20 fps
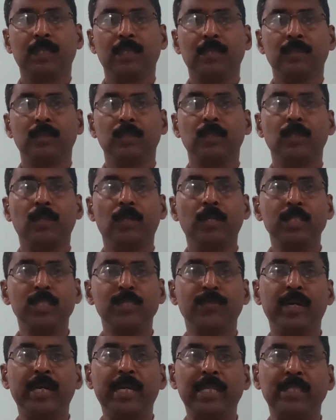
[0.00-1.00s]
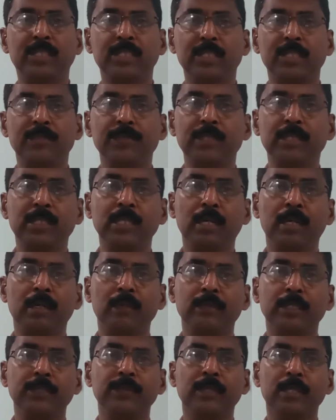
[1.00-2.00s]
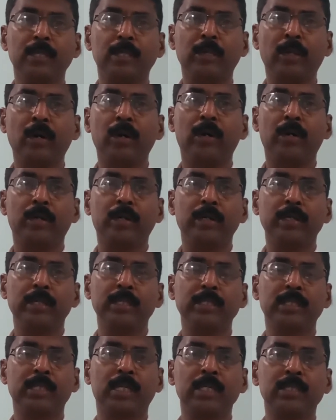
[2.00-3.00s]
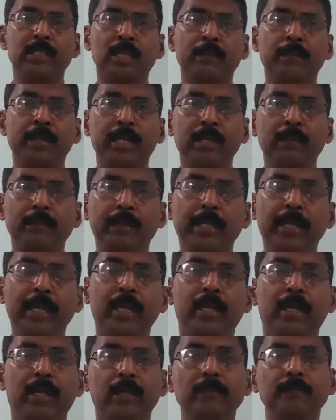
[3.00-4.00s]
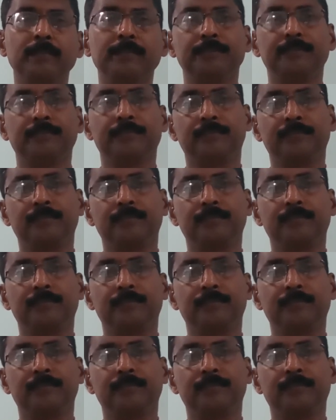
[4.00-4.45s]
So those viruses which were grown in the culture medium A